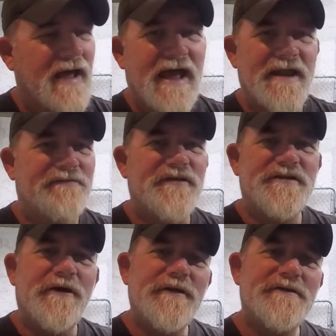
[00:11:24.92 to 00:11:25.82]
And if you
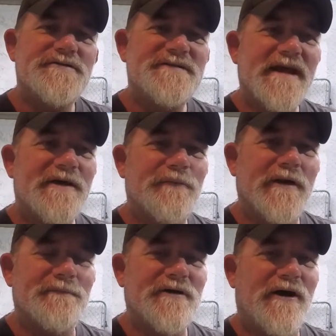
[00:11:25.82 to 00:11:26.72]
don't understand what
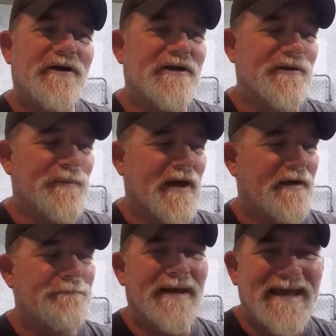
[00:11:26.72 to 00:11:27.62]
I'm talking
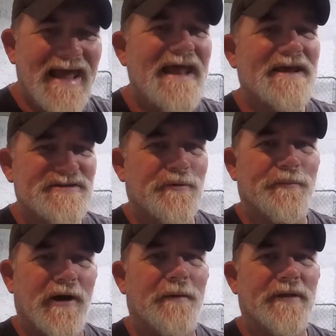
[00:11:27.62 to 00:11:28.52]
about, mechanics will
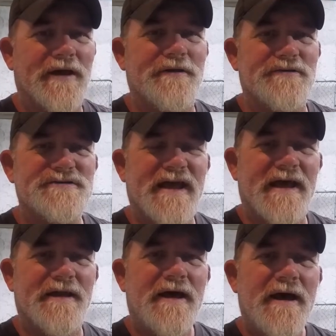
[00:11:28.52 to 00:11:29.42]
probably understand.
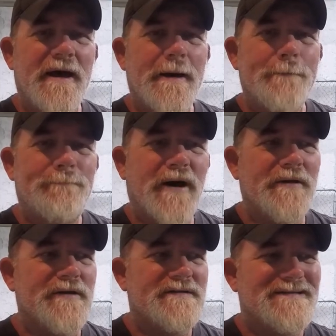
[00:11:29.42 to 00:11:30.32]
But
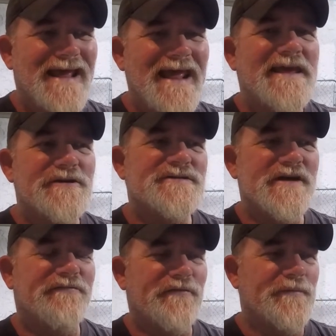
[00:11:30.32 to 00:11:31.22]
take
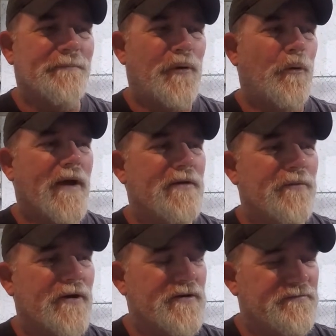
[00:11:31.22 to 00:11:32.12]
yourself from the point
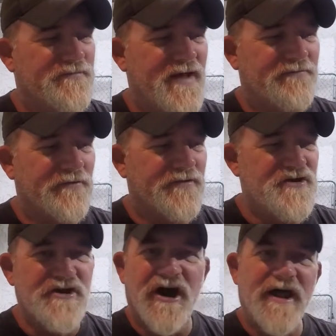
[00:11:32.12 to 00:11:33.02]
where you've never
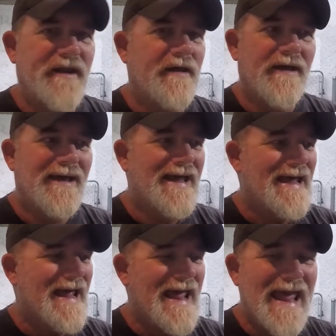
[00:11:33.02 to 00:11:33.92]
done
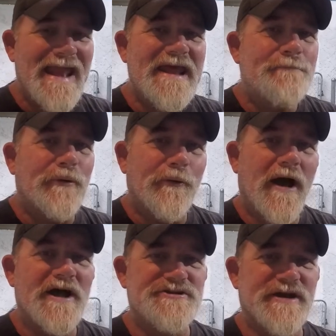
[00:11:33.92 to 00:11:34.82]
any
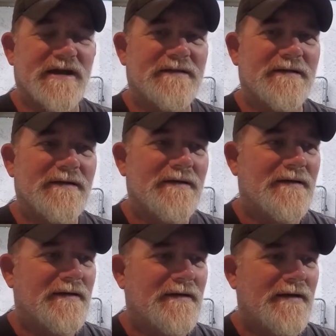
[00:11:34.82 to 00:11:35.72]
project,
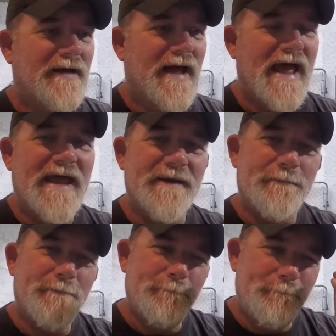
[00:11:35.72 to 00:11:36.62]
and the
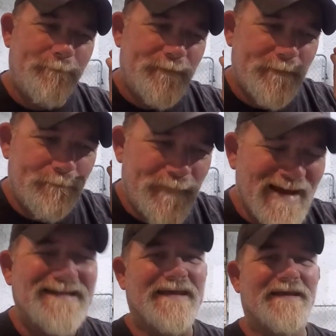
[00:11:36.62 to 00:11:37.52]

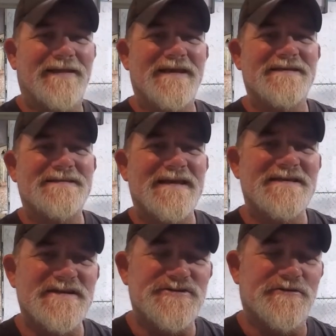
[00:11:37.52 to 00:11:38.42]
big deal is
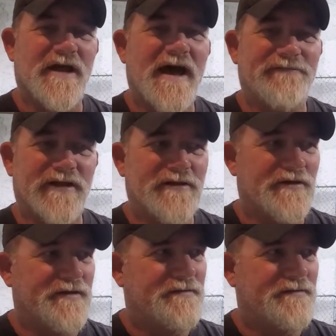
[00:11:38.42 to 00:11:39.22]
it's your livelihood.